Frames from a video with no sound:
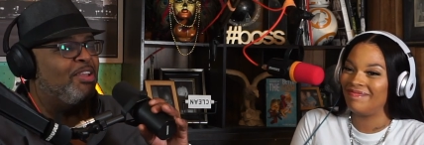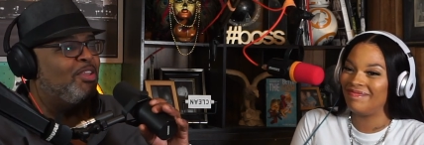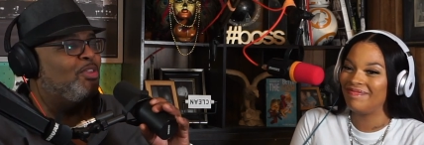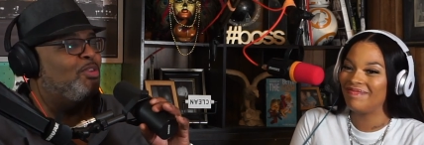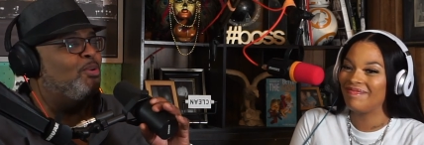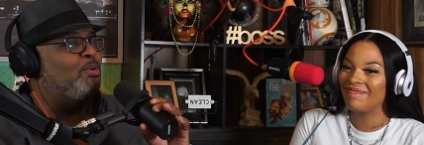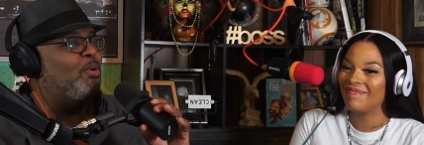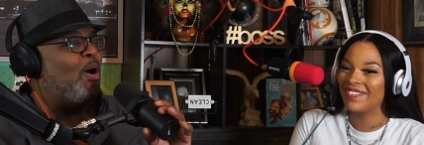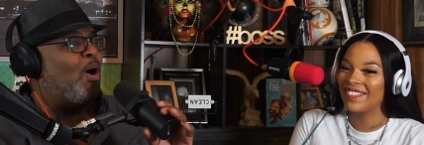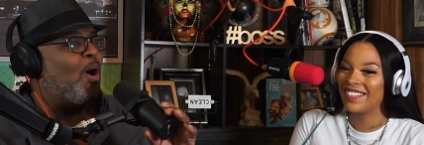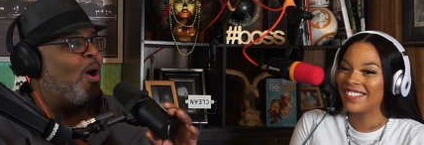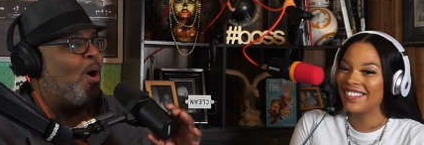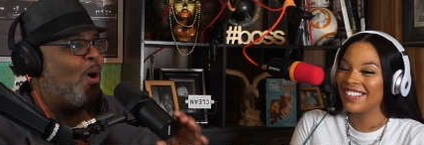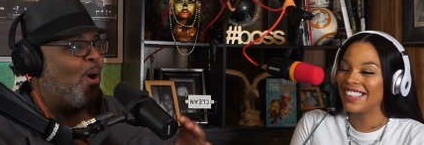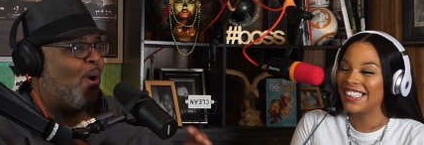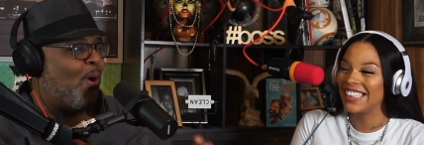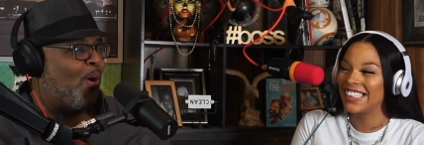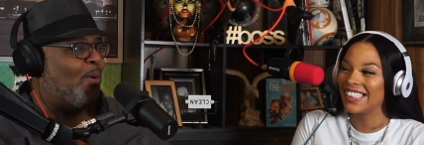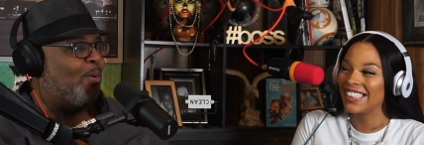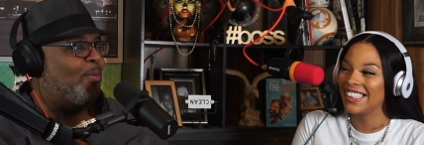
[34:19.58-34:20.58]
Speaker 1: You
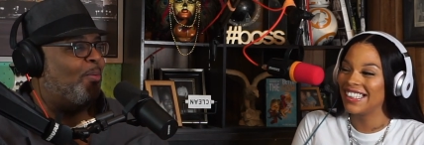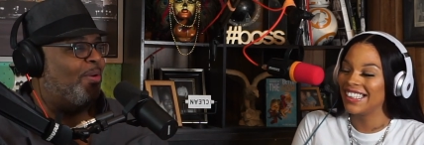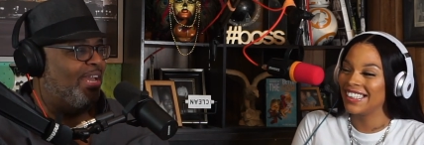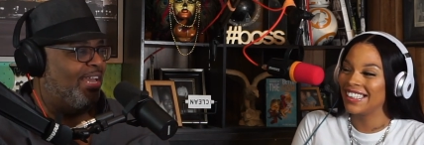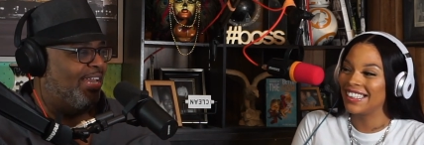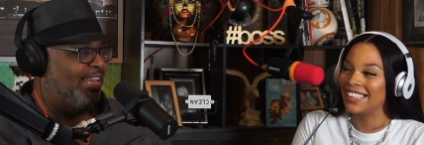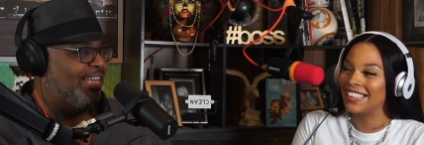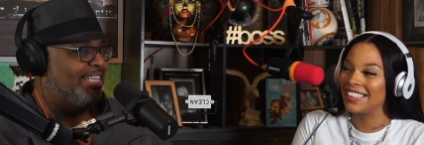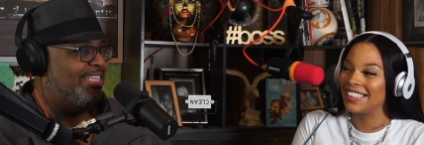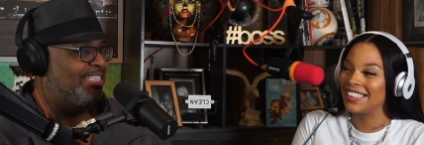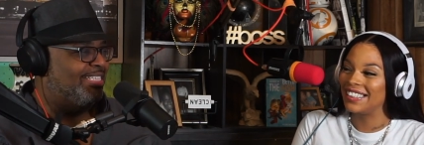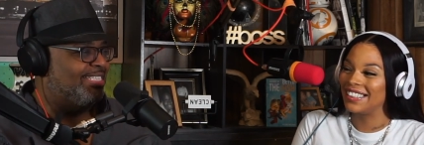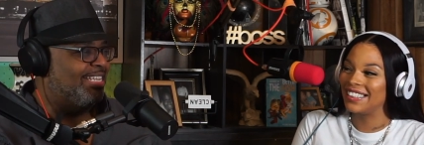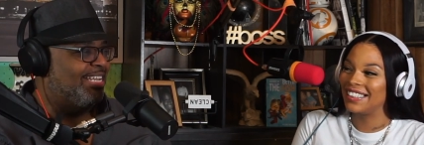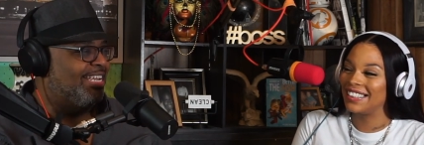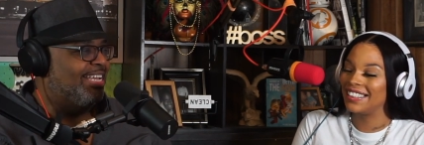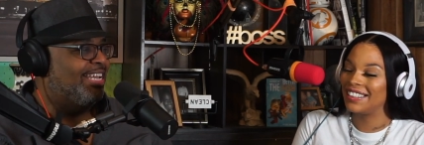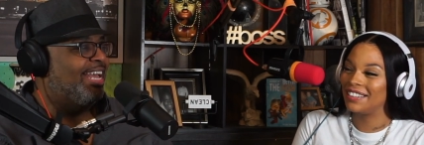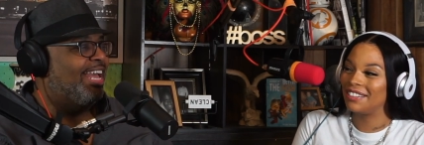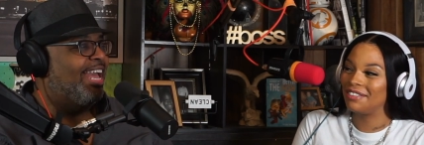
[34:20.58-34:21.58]
always
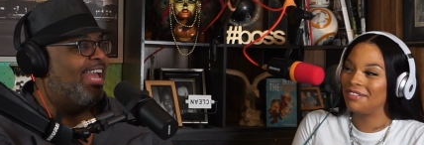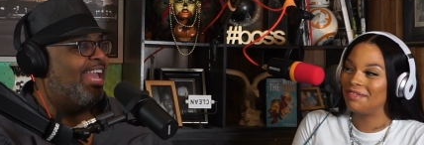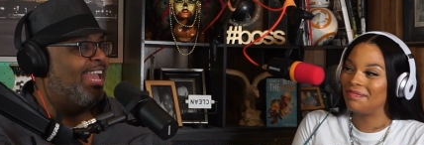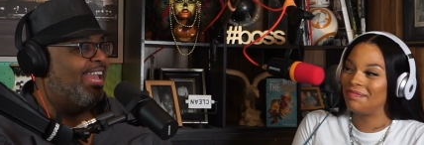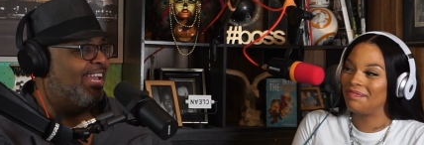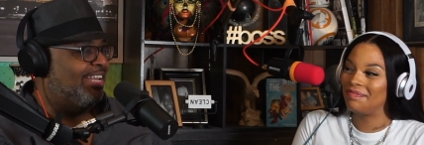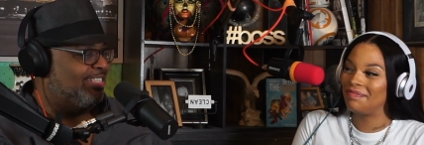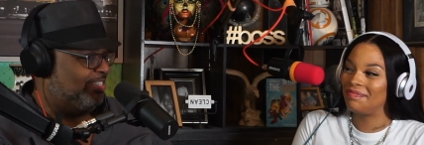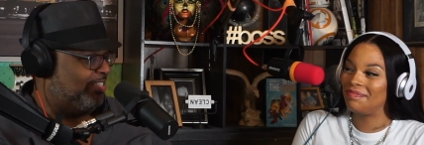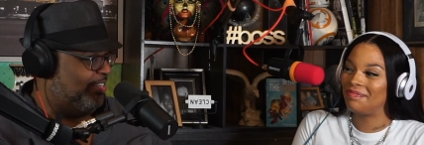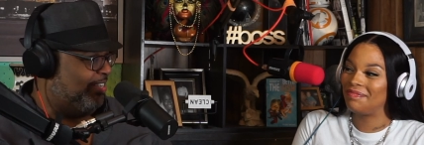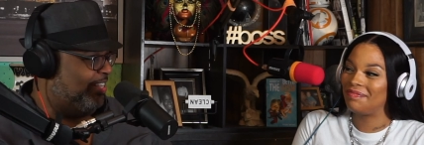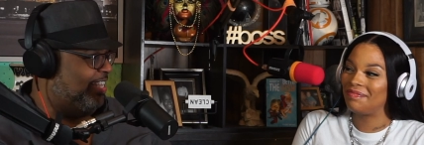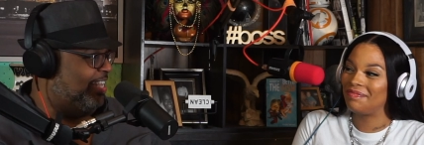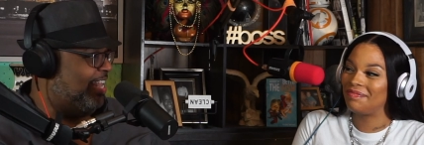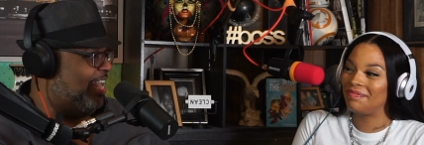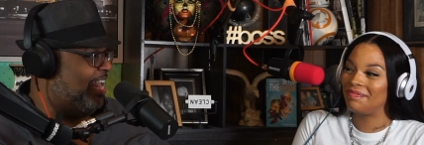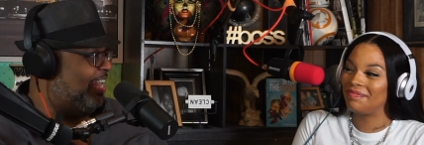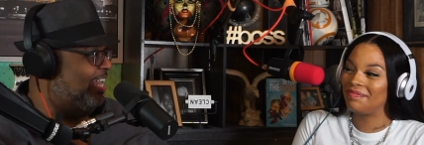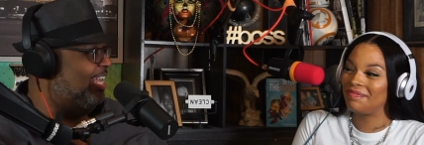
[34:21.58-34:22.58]
answer
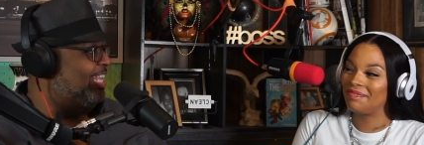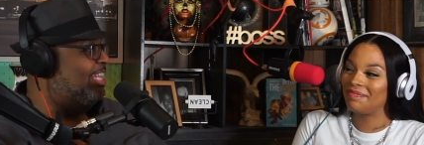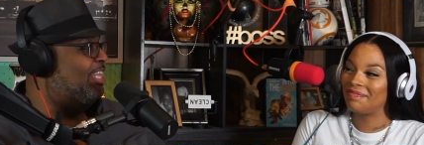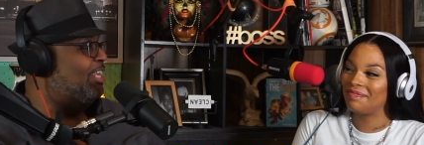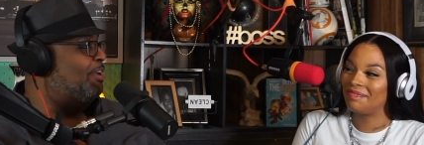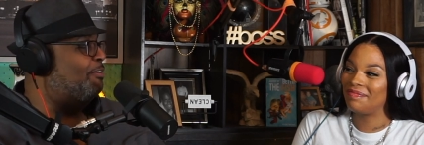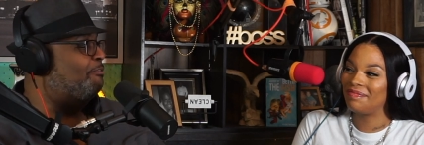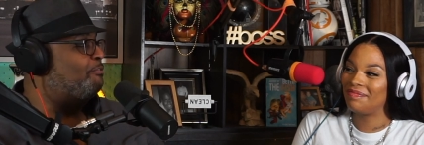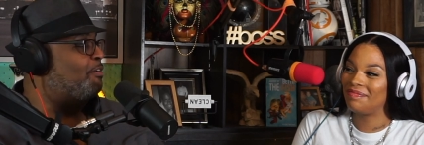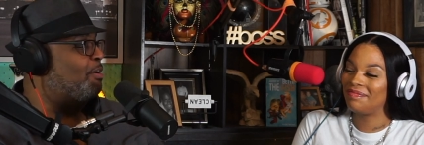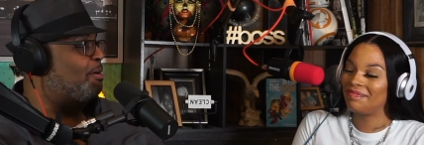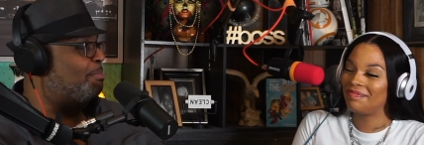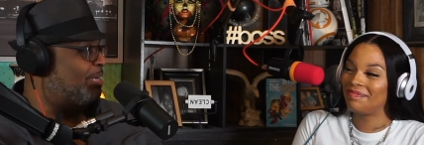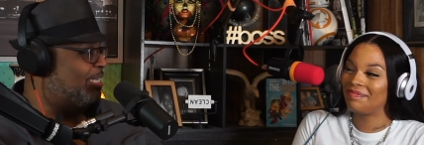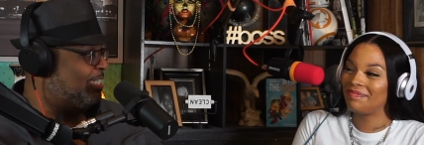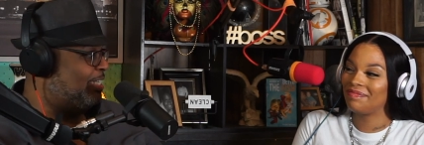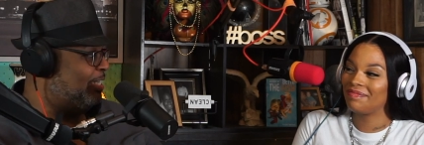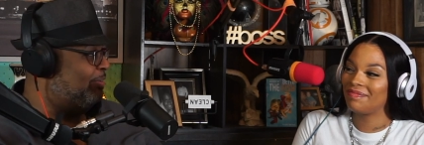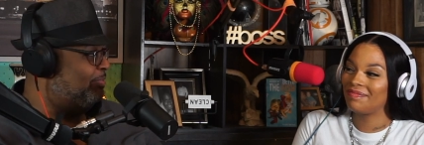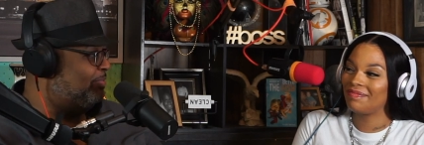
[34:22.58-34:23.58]
in the
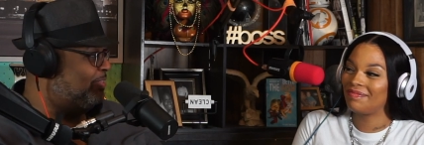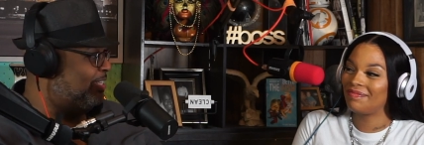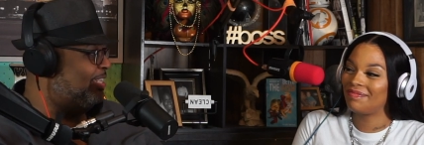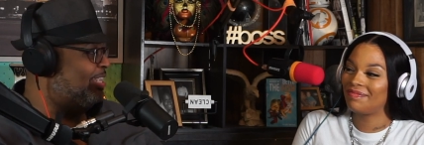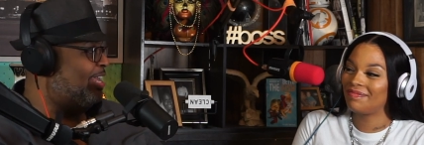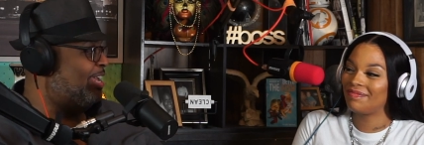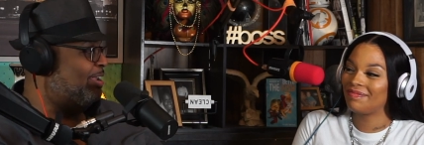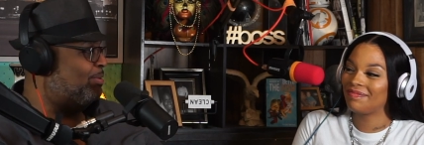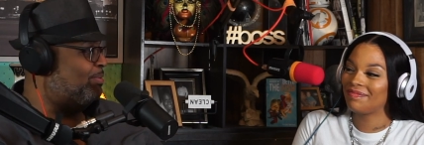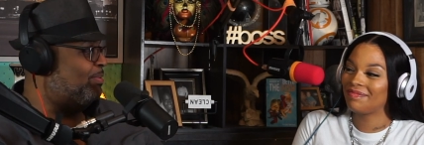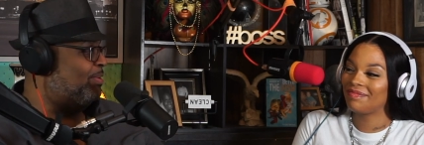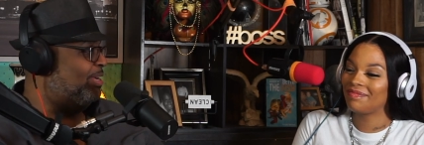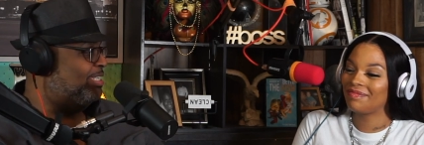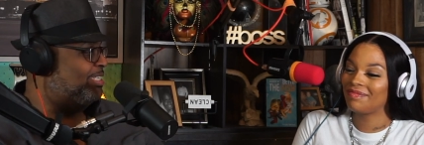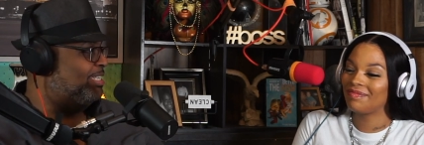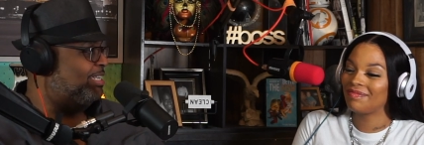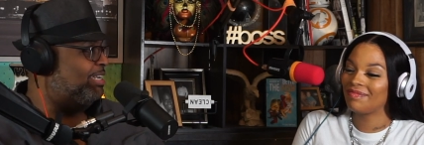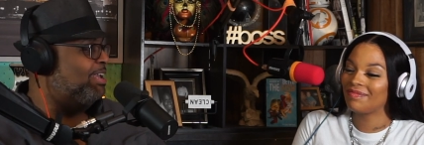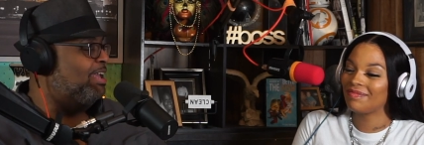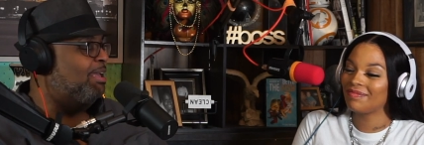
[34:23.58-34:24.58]
affirmative to that
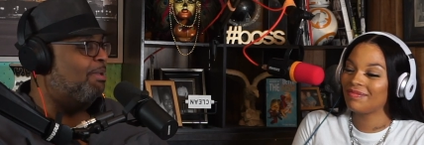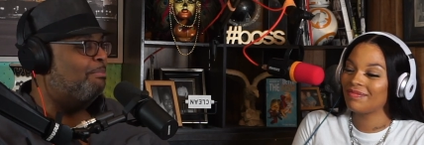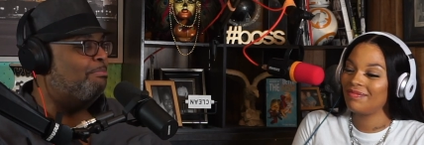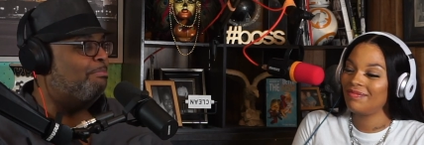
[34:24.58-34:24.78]
question.